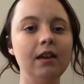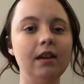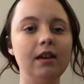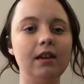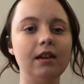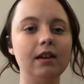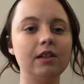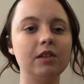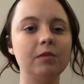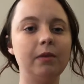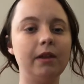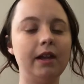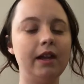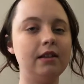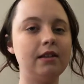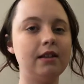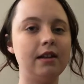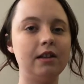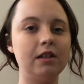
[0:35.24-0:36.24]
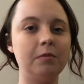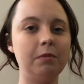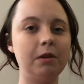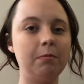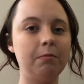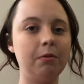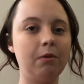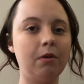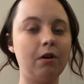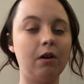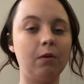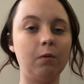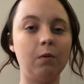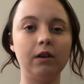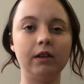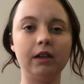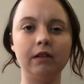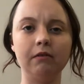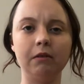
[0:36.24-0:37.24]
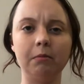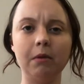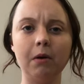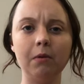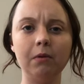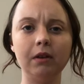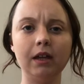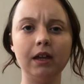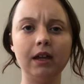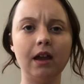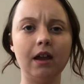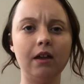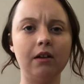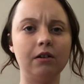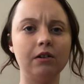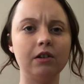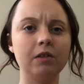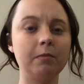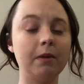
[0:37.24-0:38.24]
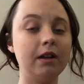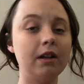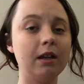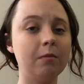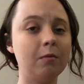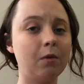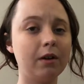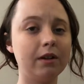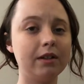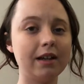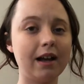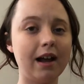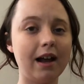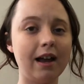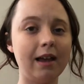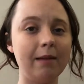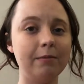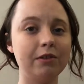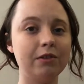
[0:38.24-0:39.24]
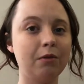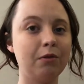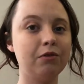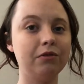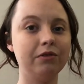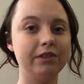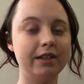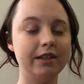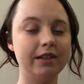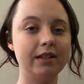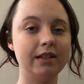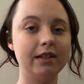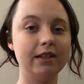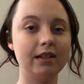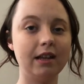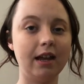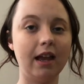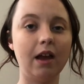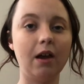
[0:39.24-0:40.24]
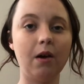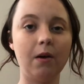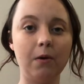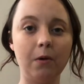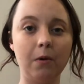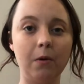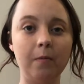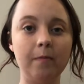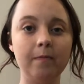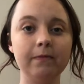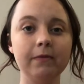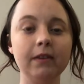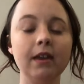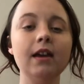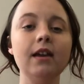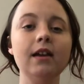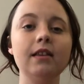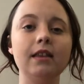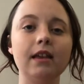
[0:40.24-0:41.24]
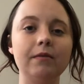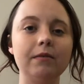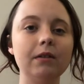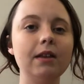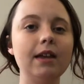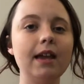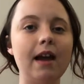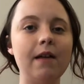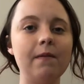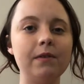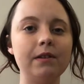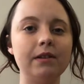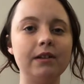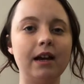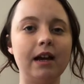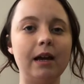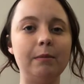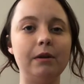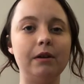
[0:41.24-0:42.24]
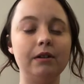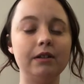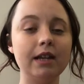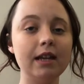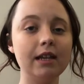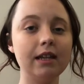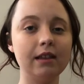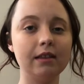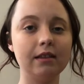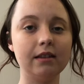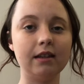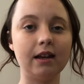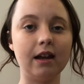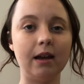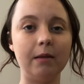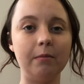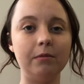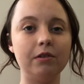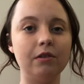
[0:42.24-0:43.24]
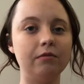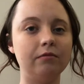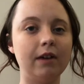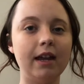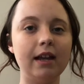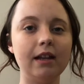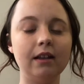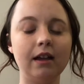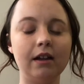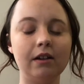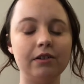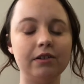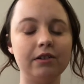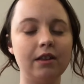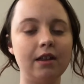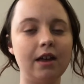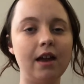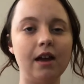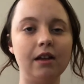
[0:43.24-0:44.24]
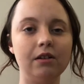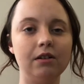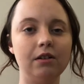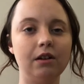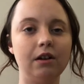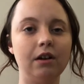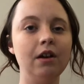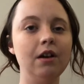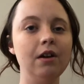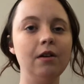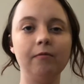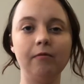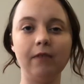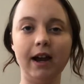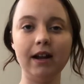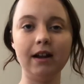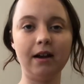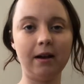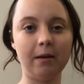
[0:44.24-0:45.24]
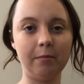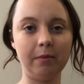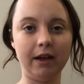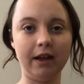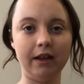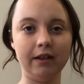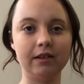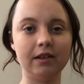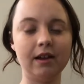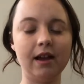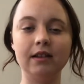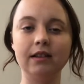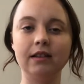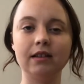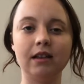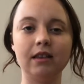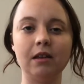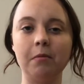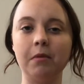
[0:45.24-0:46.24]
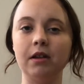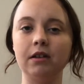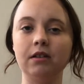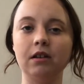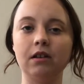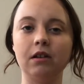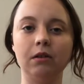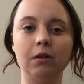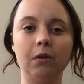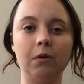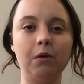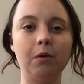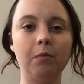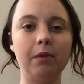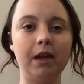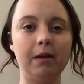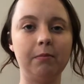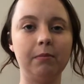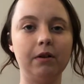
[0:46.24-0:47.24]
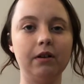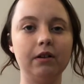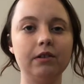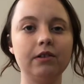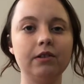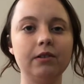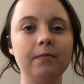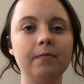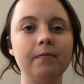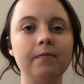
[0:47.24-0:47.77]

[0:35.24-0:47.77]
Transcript: He explained that as people are working remotely and are spending more time social distancing at home, they really have the time and are taking the time to write letters to the editor, write op-eds, and send them into their local papers.